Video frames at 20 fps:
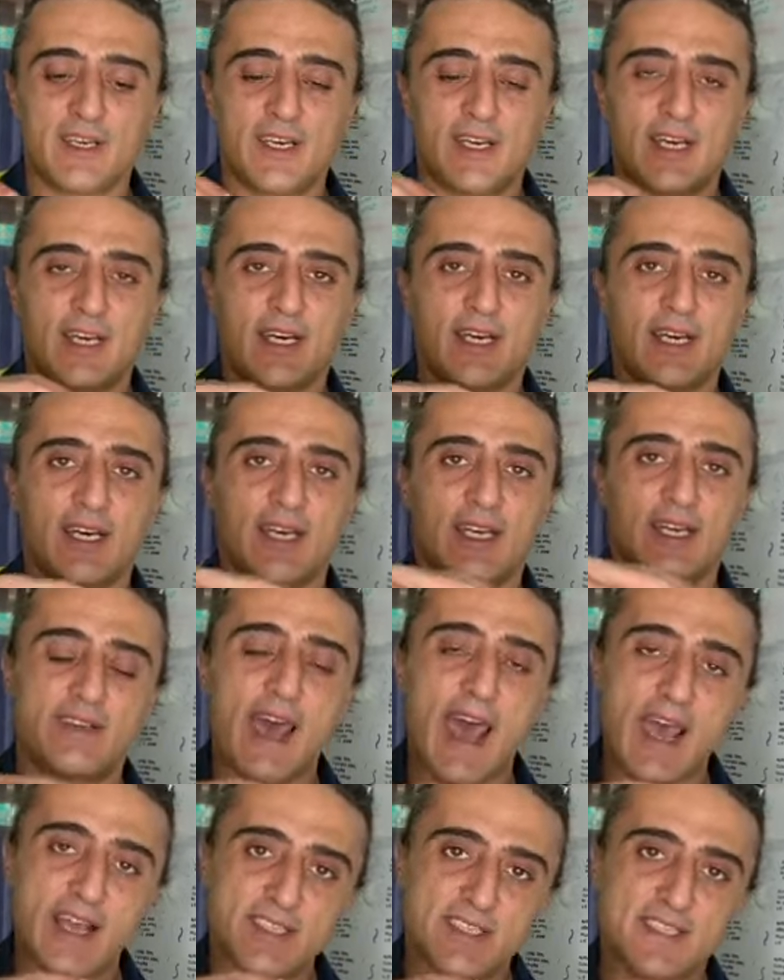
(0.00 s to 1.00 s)
uh,
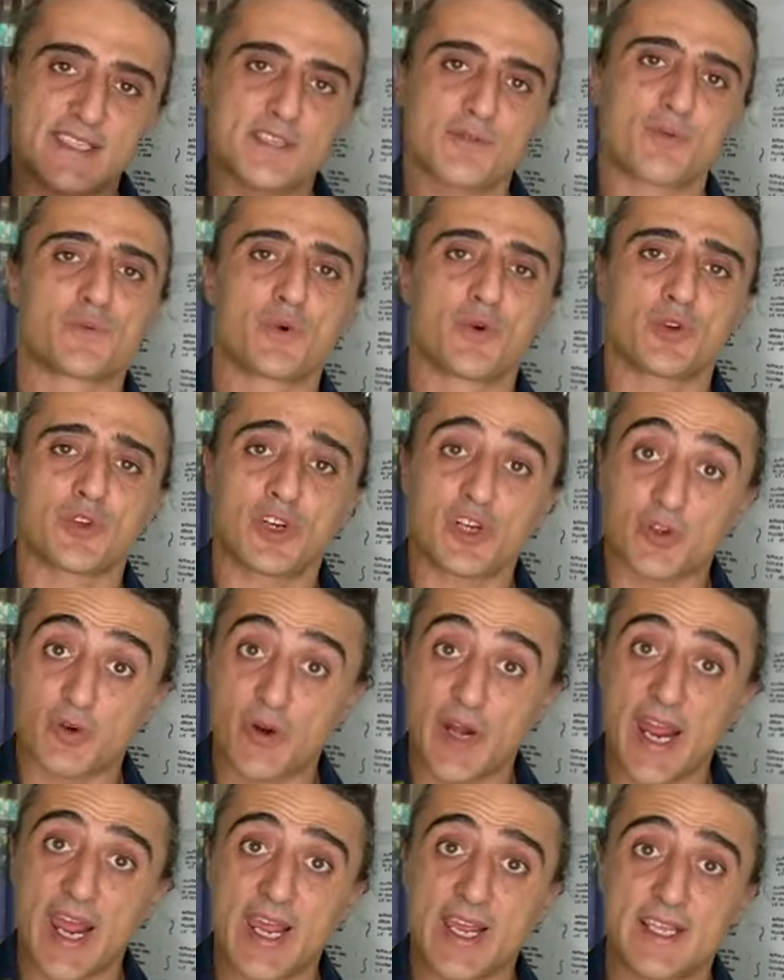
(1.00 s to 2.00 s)
that's what
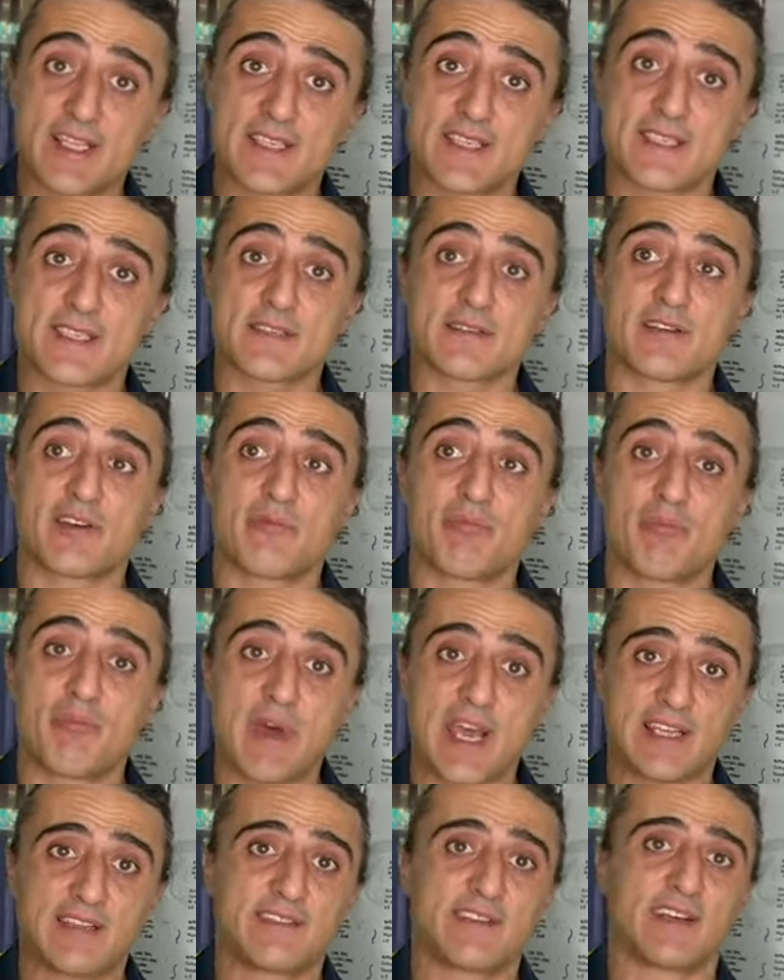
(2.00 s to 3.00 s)
creates
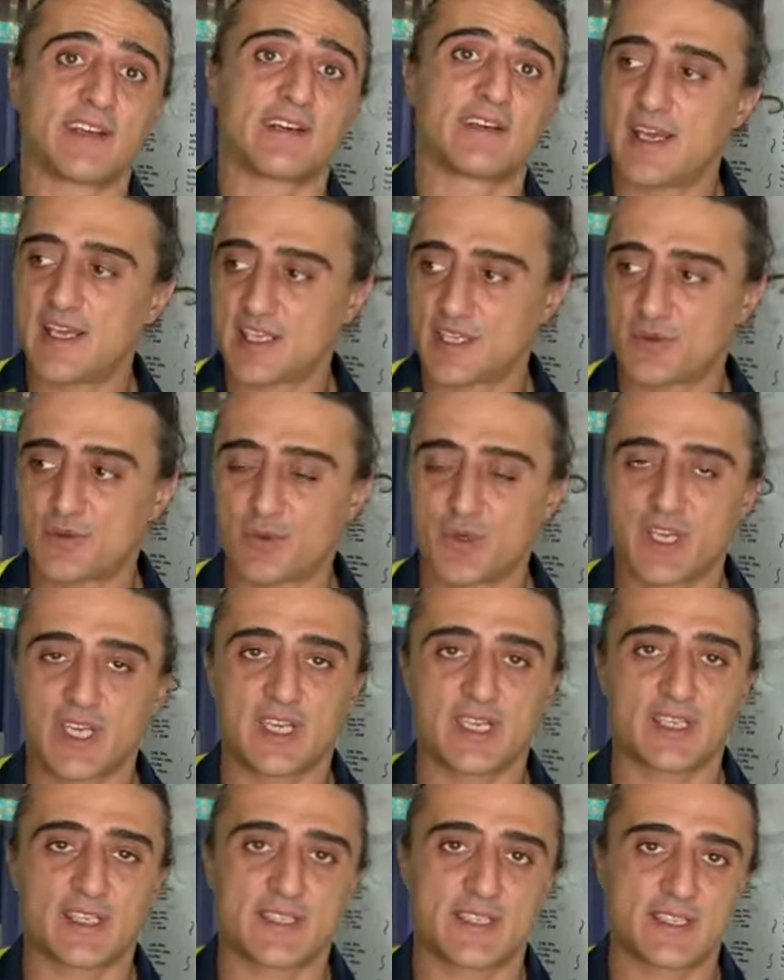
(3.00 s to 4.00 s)
matter as we
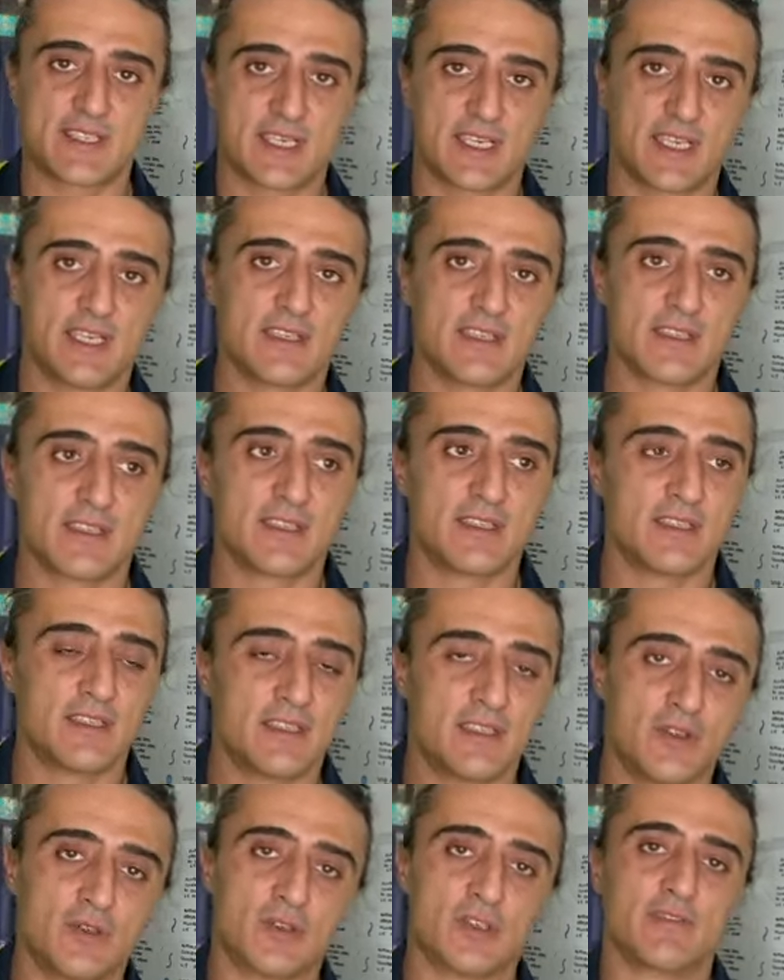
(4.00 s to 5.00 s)
can see in the
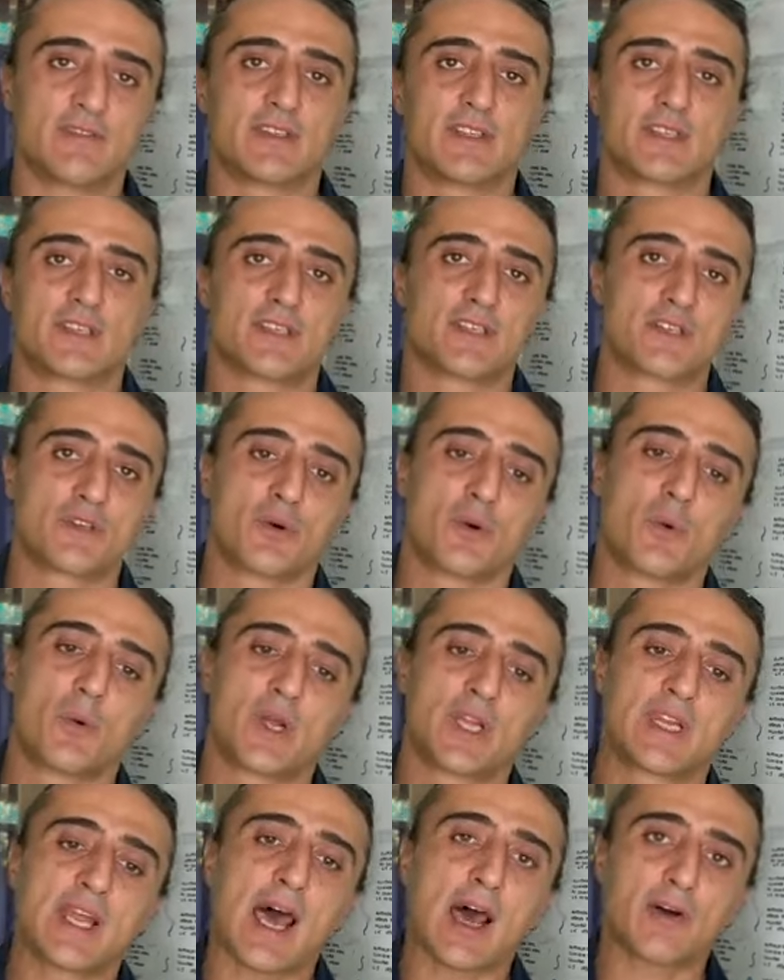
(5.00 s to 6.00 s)
universe so
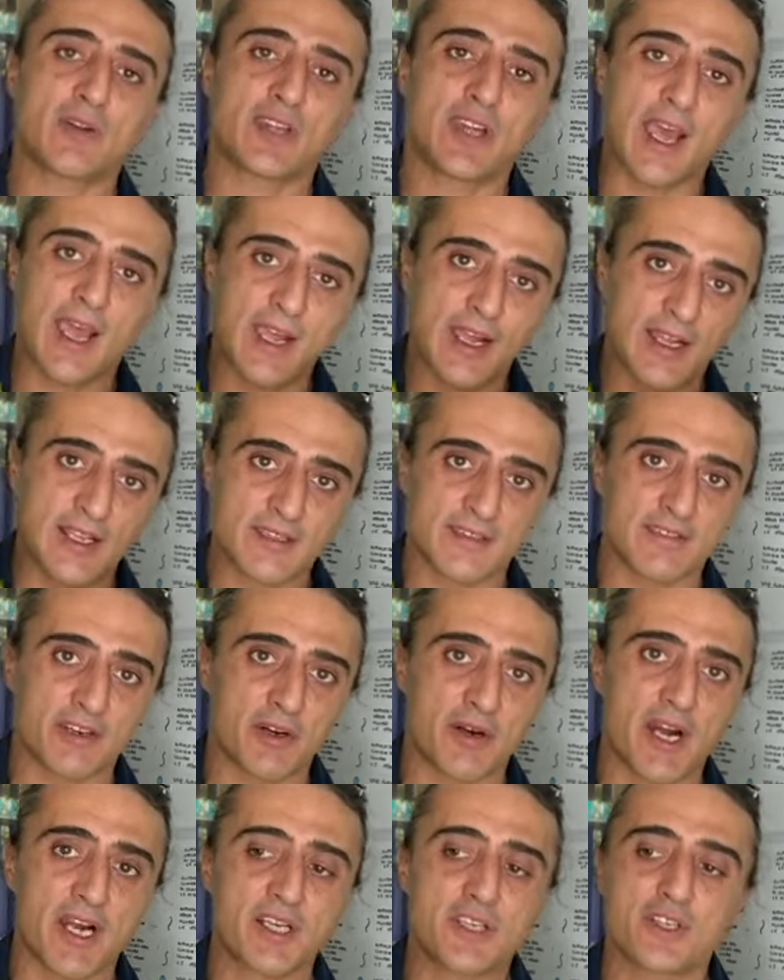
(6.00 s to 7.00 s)
without that
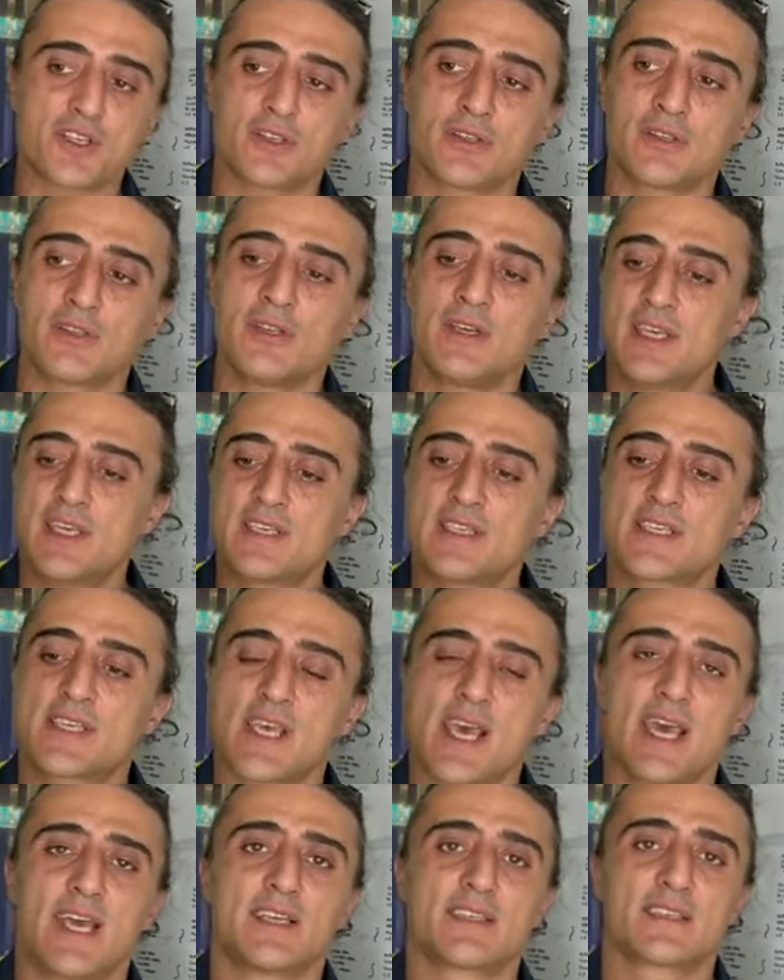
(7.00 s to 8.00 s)
interaction he
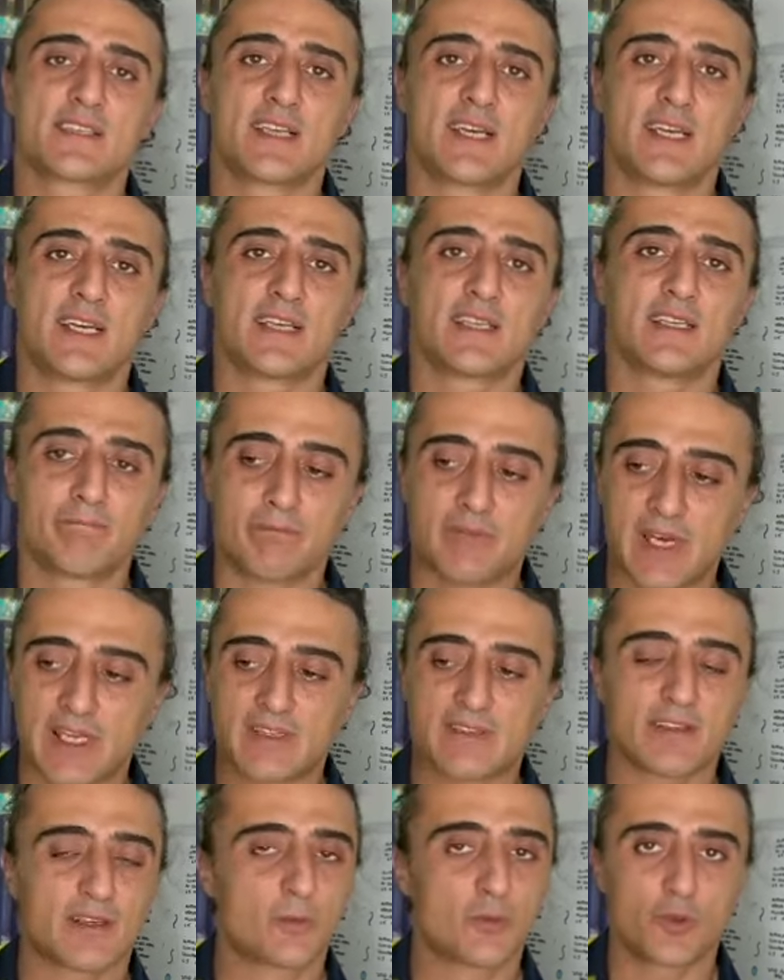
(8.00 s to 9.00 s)
says that
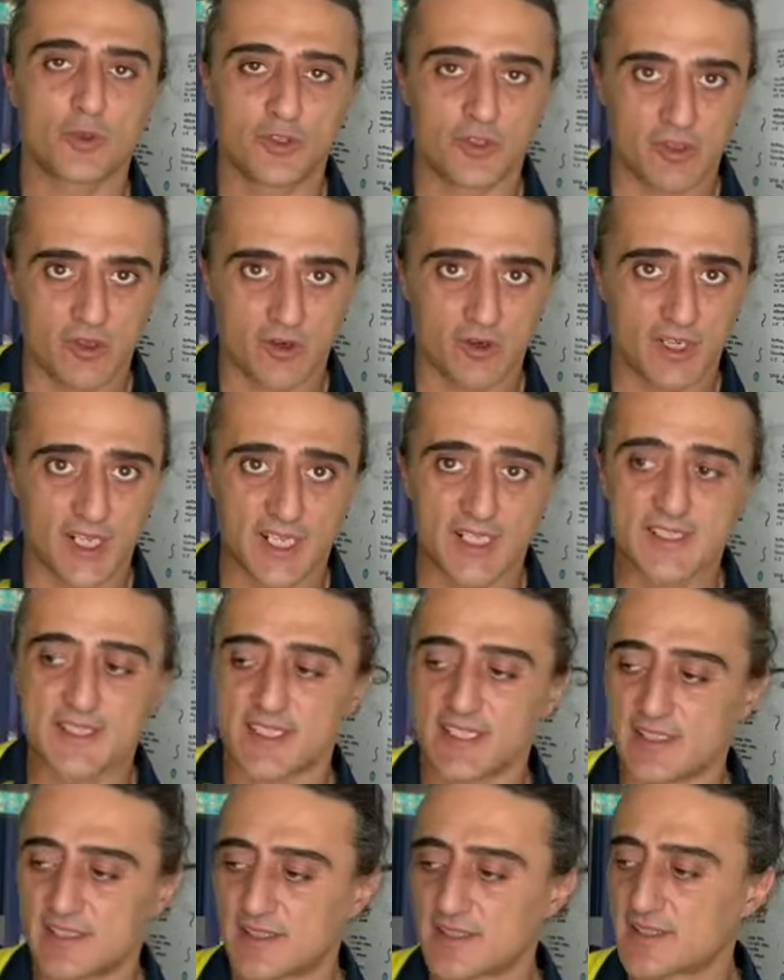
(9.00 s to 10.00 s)
matter would not
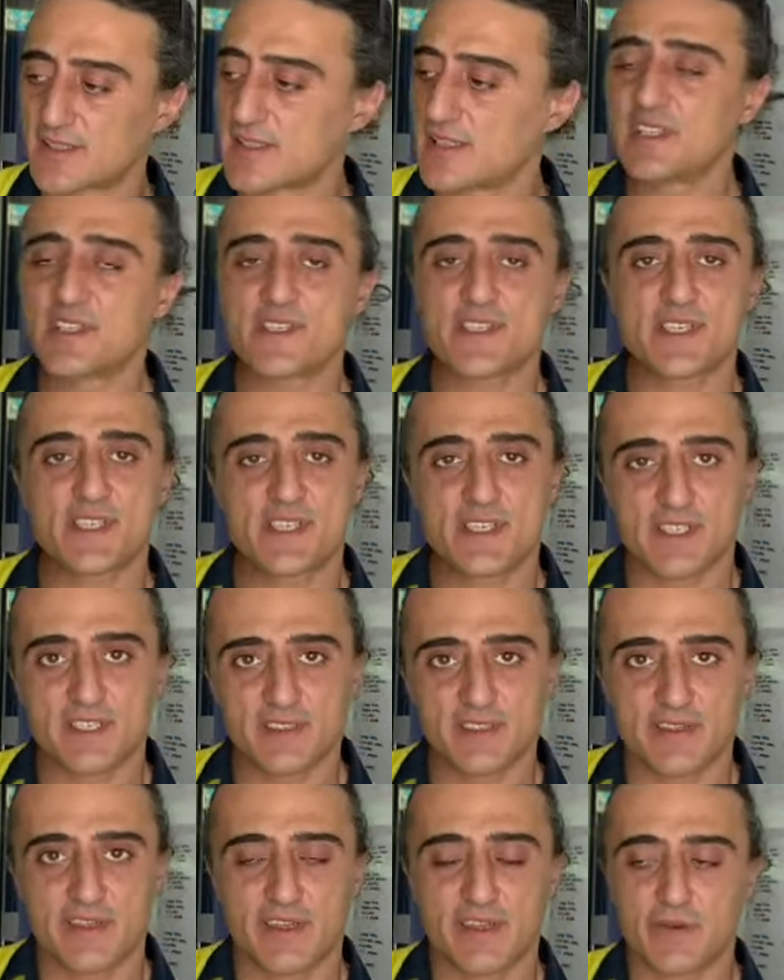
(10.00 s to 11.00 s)
exist this is the
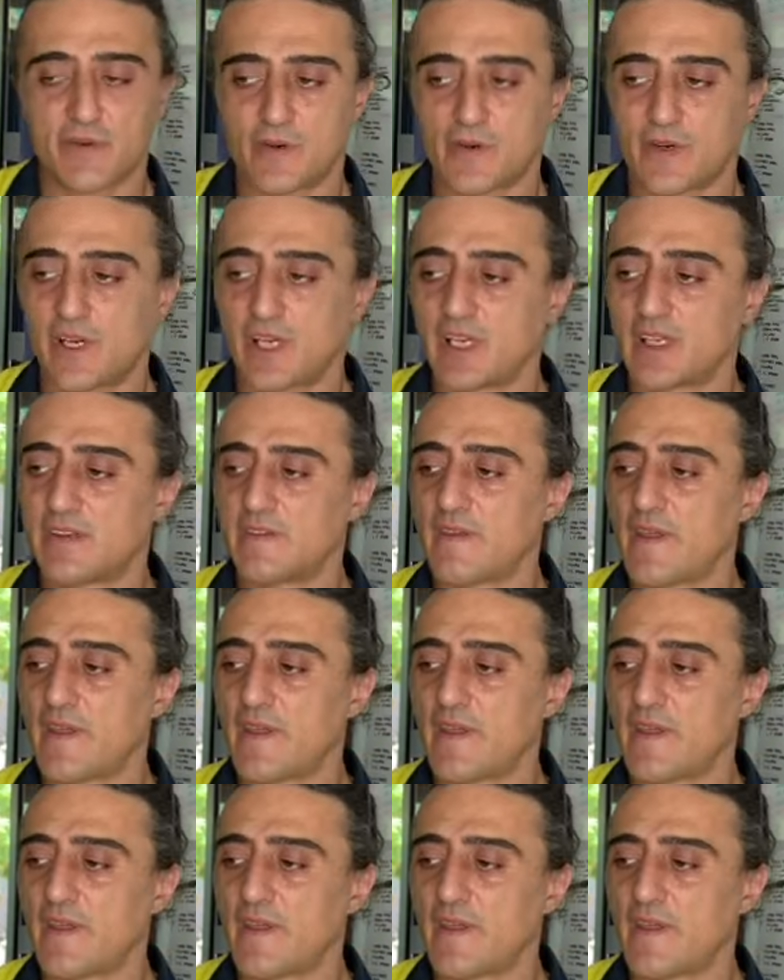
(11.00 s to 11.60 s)
theory